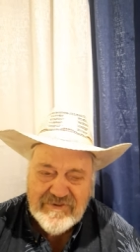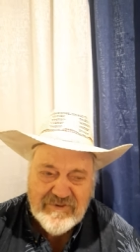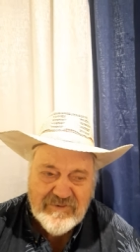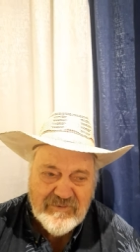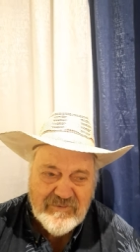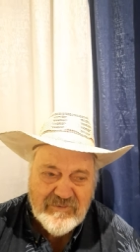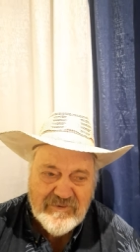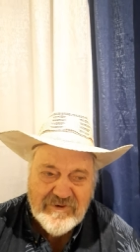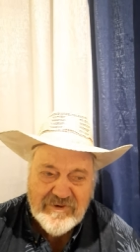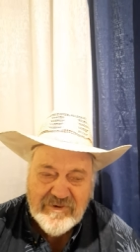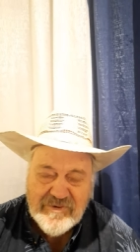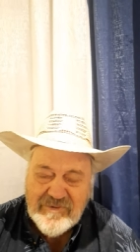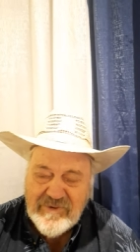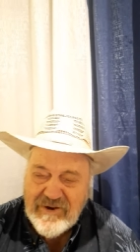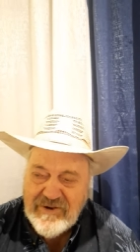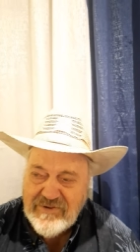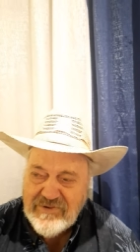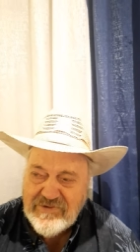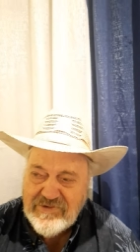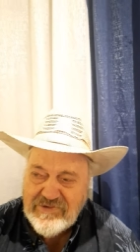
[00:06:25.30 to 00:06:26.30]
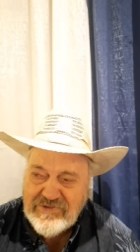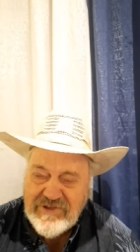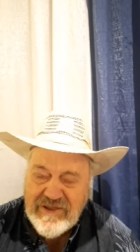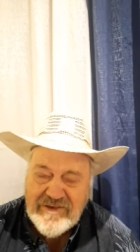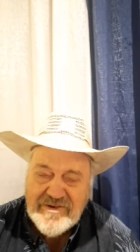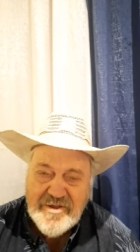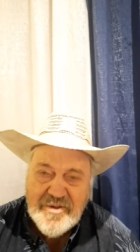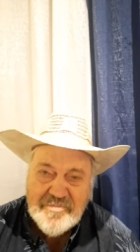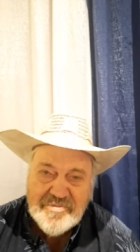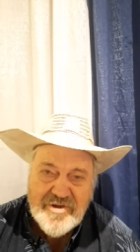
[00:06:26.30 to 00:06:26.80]
one of the greatest
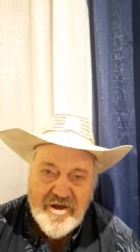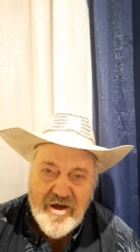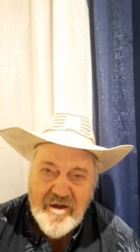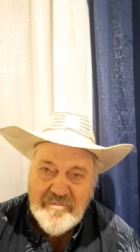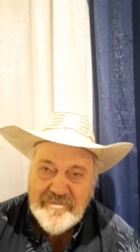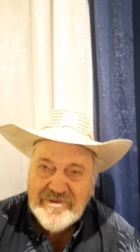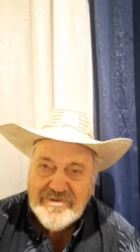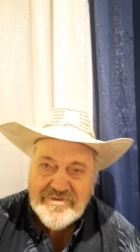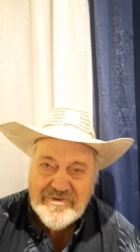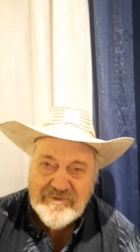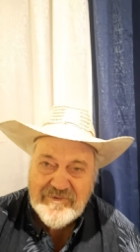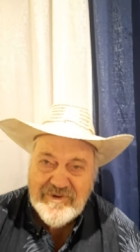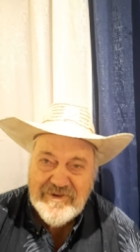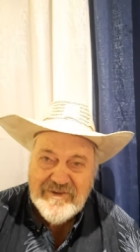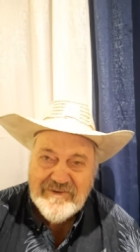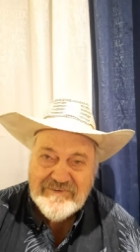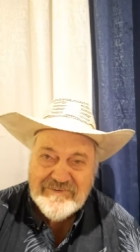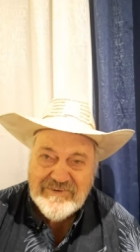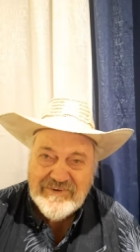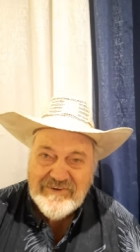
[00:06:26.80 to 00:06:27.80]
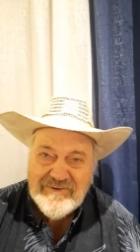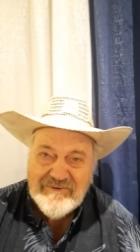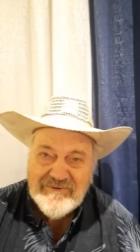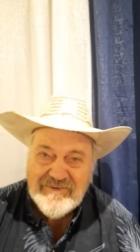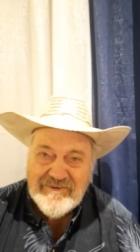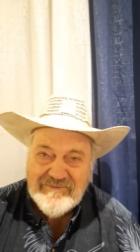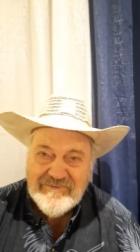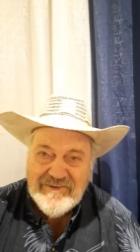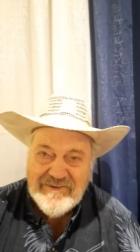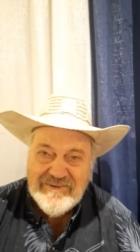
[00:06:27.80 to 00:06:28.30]
stand-up comics there is. You know,
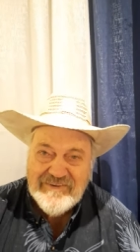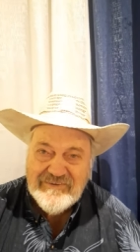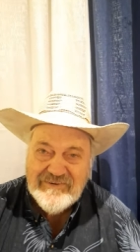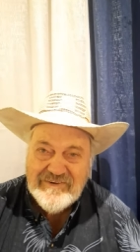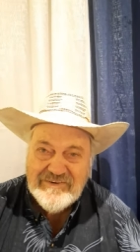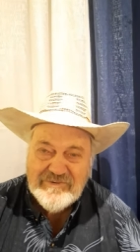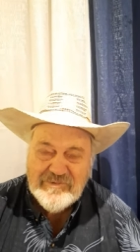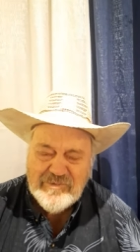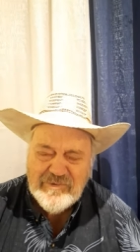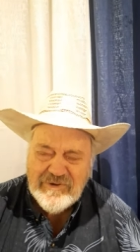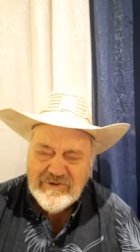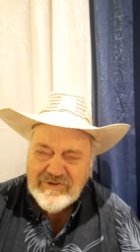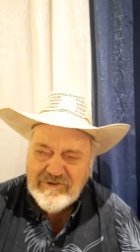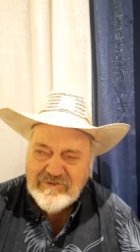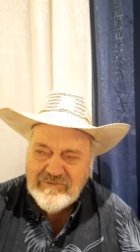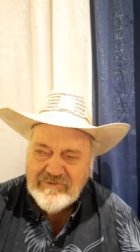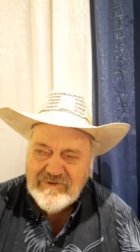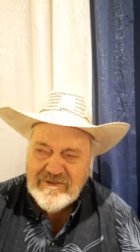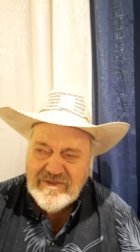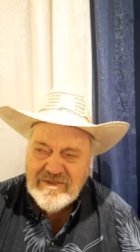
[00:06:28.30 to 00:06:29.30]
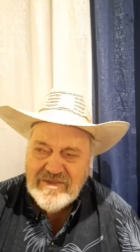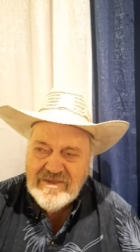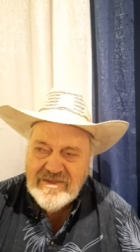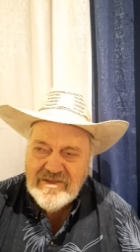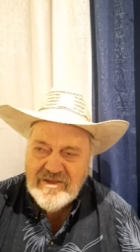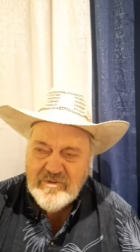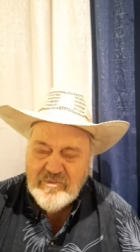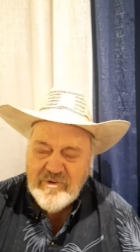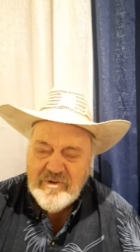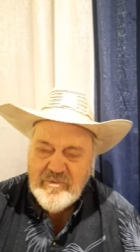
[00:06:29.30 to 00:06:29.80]
and you know he's really.
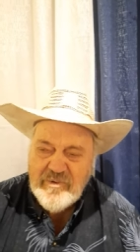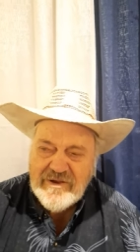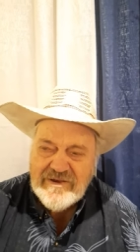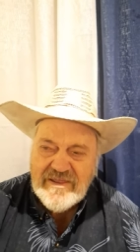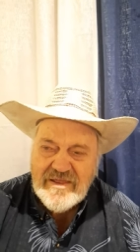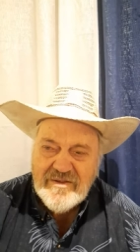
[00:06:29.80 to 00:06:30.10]
Did he we tell went,